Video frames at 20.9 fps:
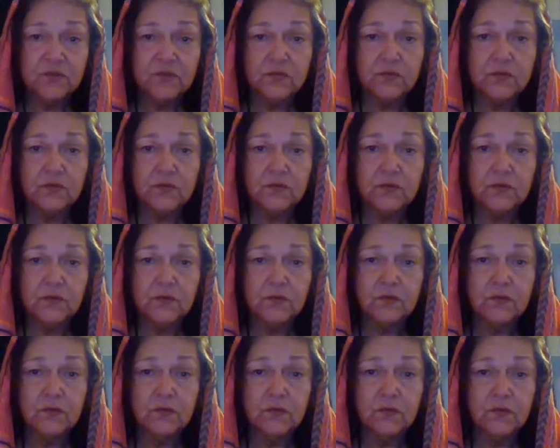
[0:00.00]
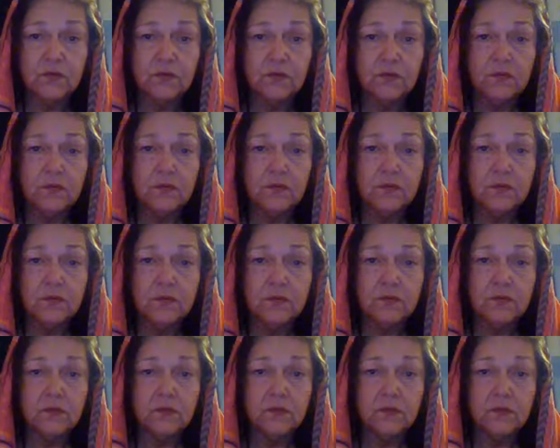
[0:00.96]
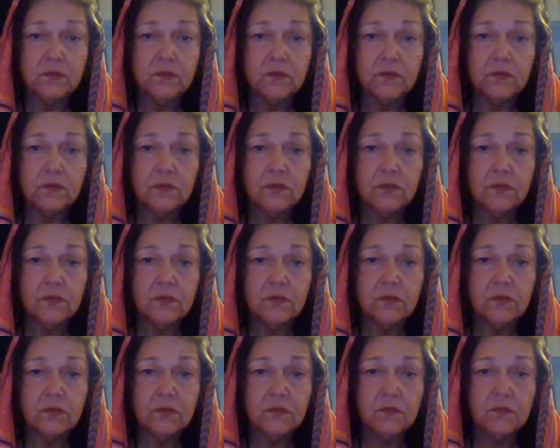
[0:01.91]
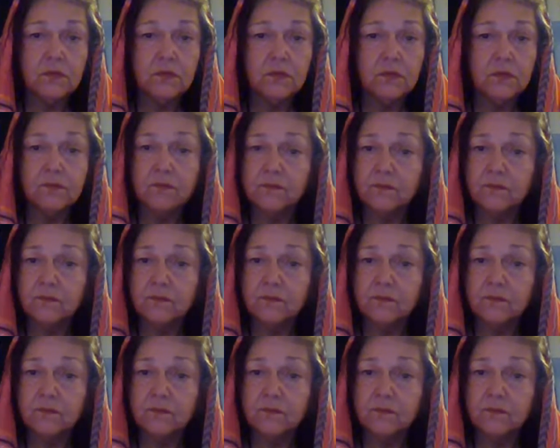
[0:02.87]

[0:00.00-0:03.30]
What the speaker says: (silence)